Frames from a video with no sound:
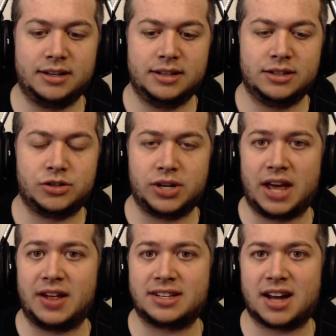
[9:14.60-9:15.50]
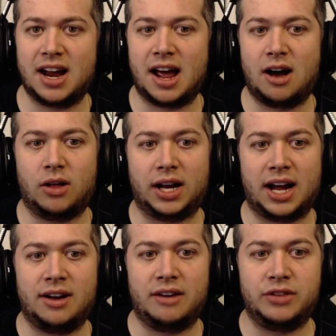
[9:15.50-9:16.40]
So yeah, that's kind of how like
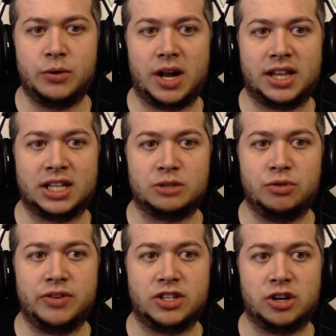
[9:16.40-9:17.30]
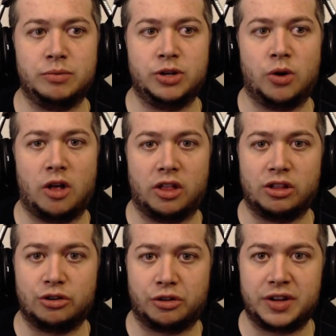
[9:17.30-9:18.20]
I view it. I think this movie is going to be doing all the
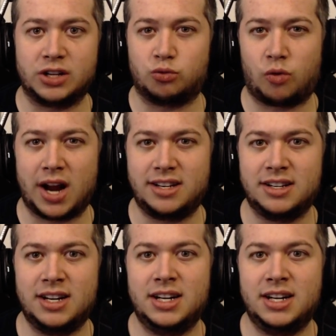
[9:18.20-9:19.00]
little things right.